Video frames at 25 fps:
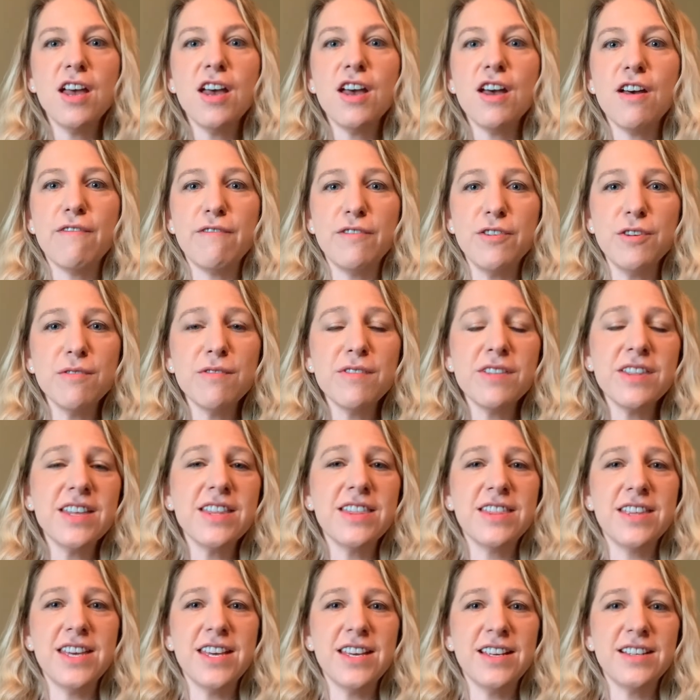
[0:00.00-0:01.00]
a few of the
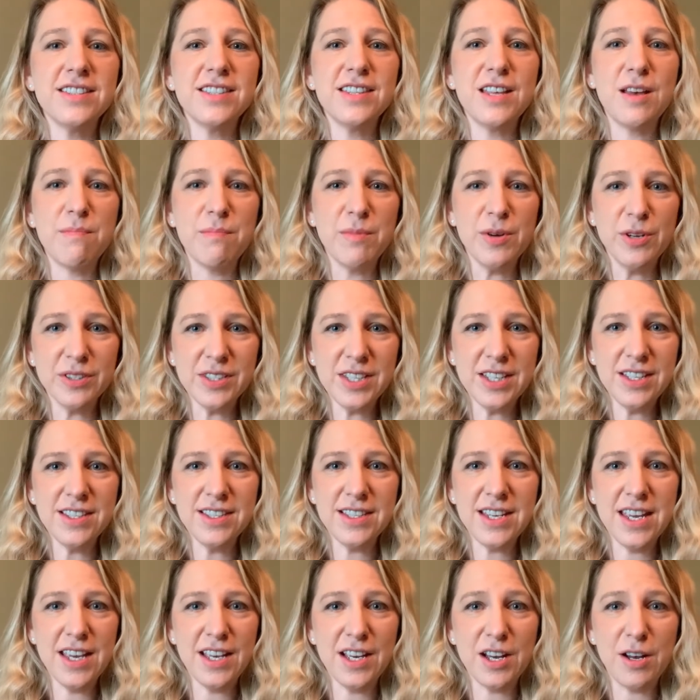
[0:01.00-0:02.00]
things that
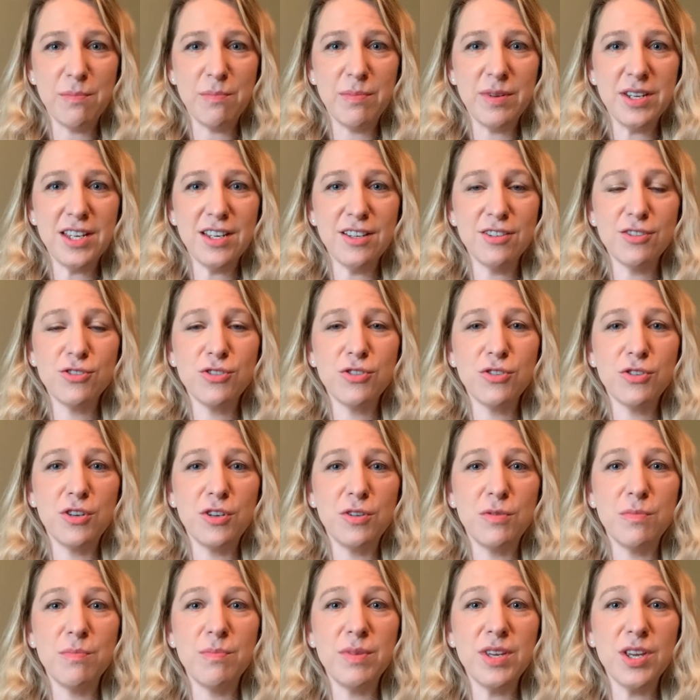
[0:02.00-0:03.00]
multi-state companies
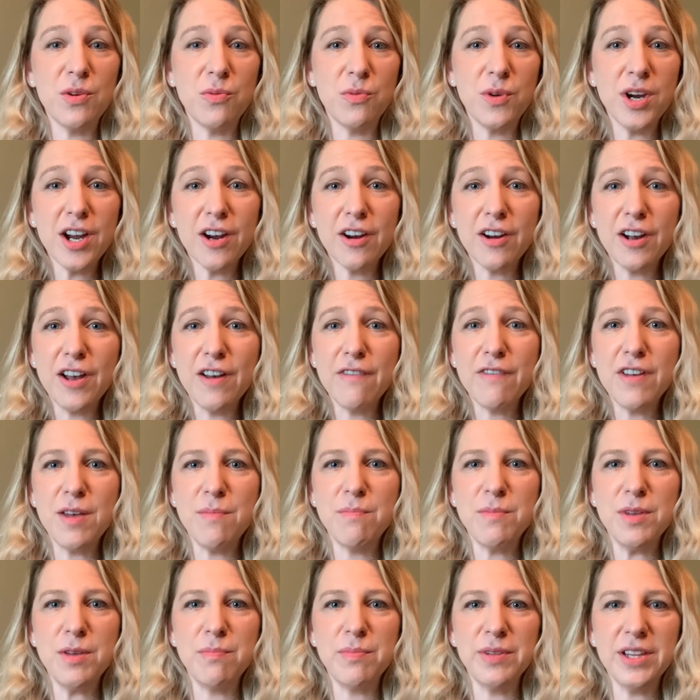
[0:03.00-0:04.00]
should be aware of and
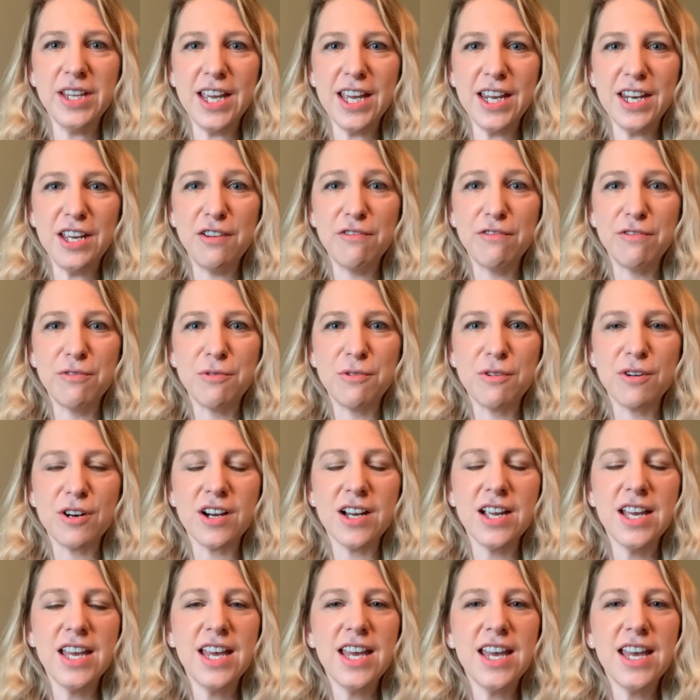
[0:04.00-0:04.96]
be planning for